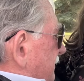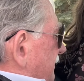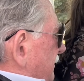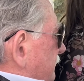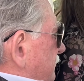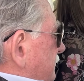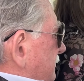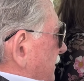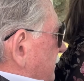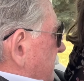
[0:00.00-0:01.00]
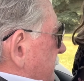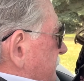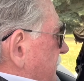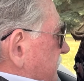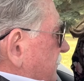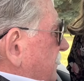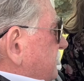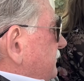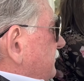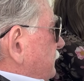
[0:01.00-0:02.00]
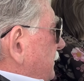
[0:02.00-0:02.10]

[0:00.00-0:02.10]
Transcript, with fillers: it's got a lot of,